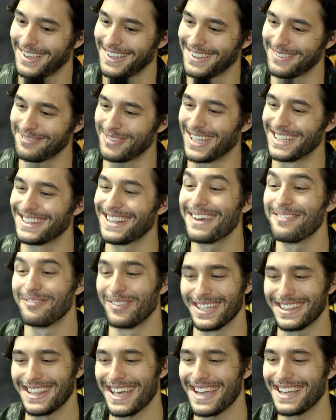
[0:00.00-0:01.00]
but they,
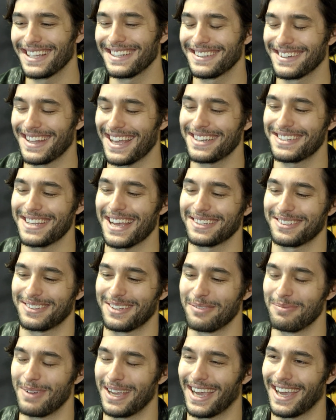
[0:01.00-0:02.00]
but they they
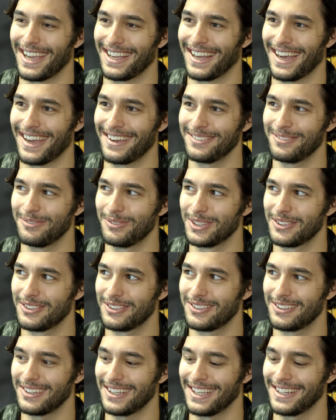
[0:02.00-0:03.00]
tested me. I I
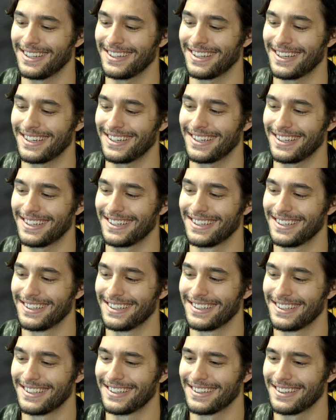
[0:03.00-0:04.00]
was in the,
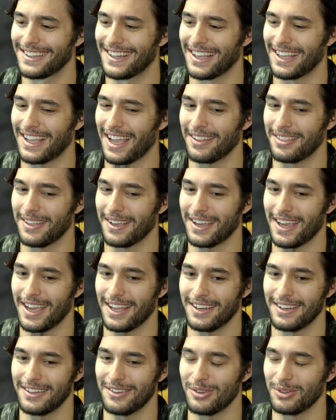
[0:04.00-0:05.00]
like I think I
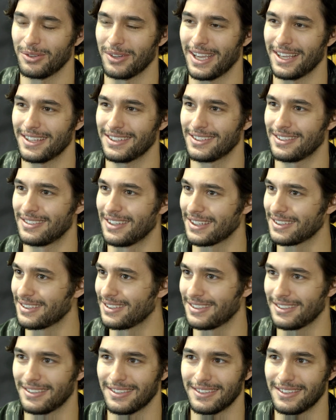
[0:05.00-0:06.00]
had to do like
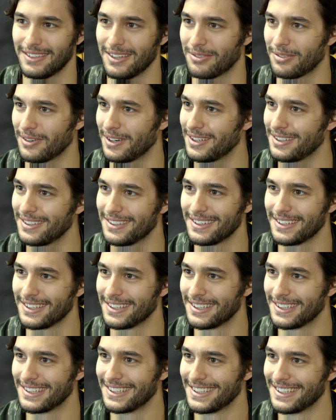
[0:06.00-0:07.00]
six different
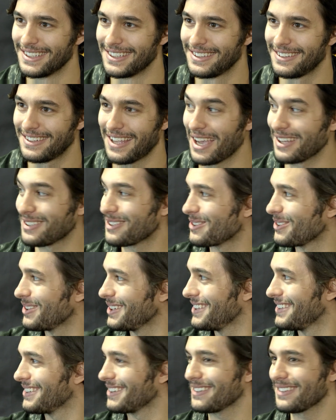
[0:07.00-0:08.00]
test reads. Test
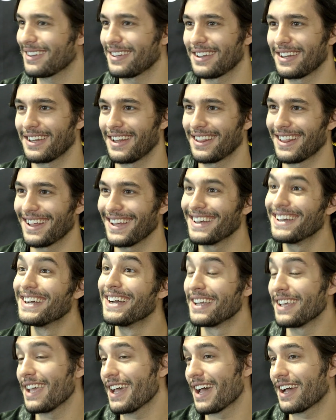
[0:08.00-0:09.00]
reads wow. or something like that.
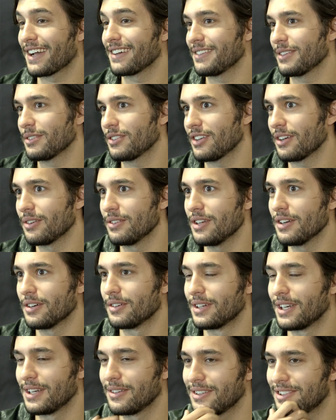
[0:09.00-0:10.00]
Yeah, because I was so
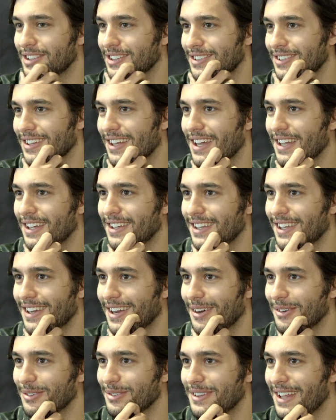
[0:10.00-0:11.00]
new and it was just yeah. like you
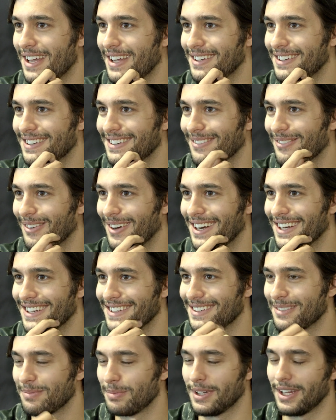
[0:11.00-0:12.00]
know they didn't want to
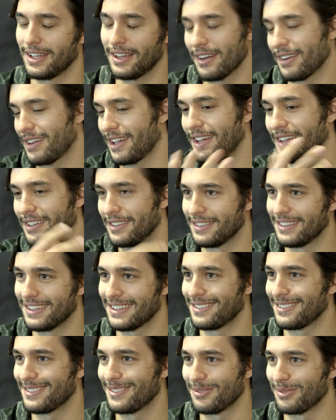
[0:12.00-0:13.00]
just be like okay
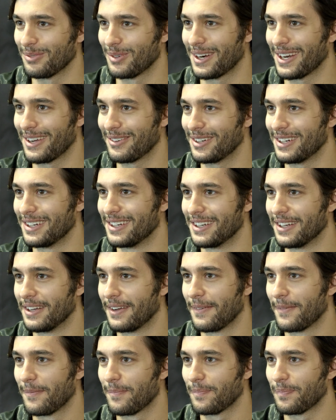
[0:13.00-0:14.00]
this whatever. You did it right
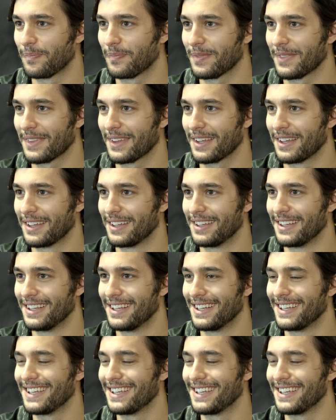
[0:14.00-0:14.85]
the first time, but it might